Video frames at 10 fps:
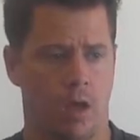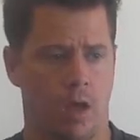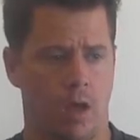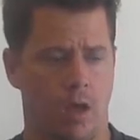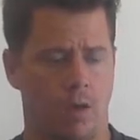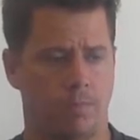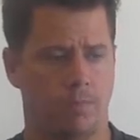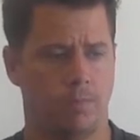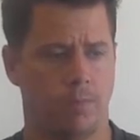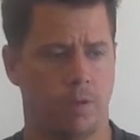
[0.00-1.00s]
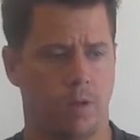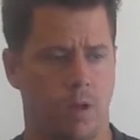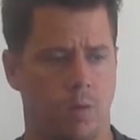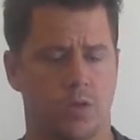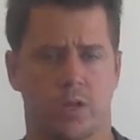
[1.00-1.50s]
I
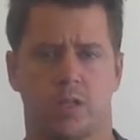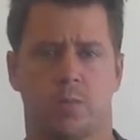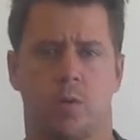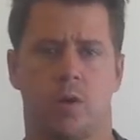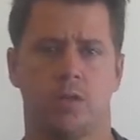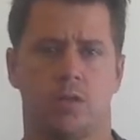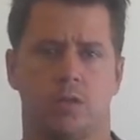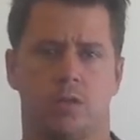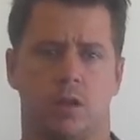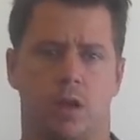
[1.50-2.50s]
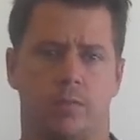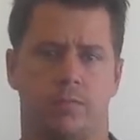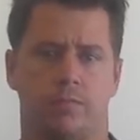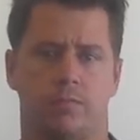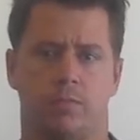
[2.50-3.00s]
wouldn't say surprised. I've
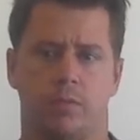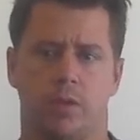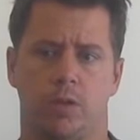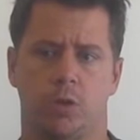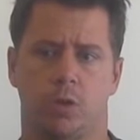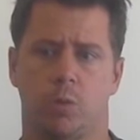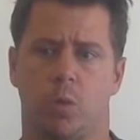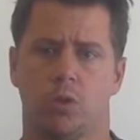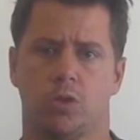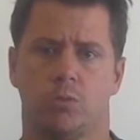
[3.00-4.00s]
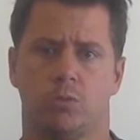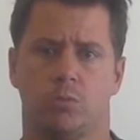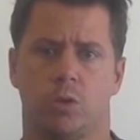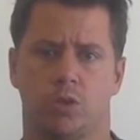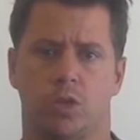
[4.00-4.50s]
enjoyed
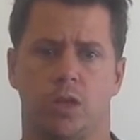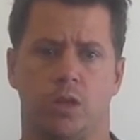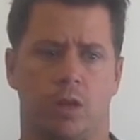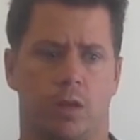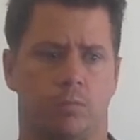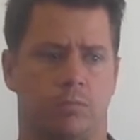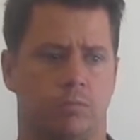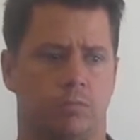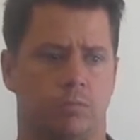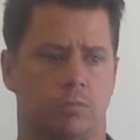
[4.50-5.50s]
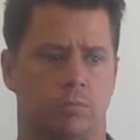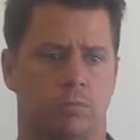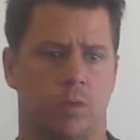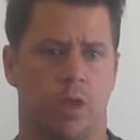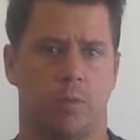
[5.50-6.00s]
watching it and
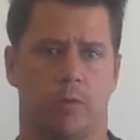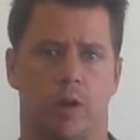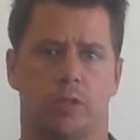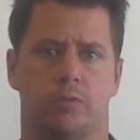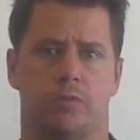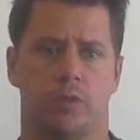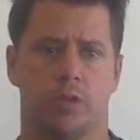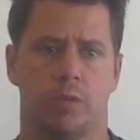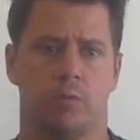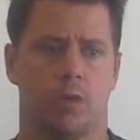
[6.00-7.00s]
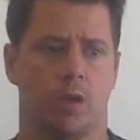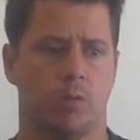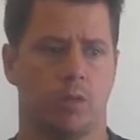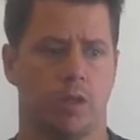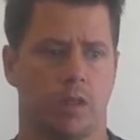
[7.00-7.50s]
the progression for the team. You
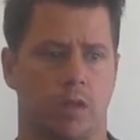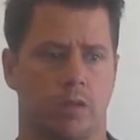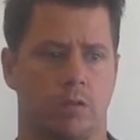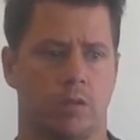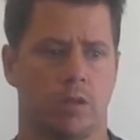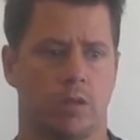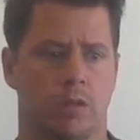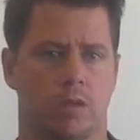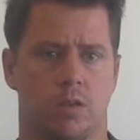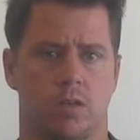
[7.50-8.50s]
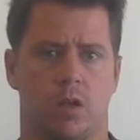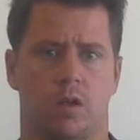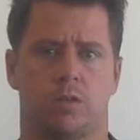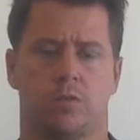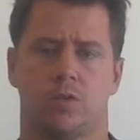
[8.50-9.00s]
know, they
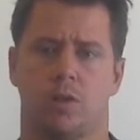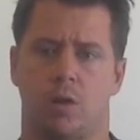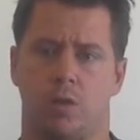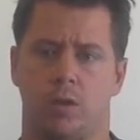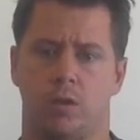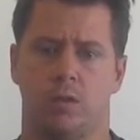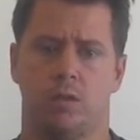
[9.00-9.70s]
started off slowly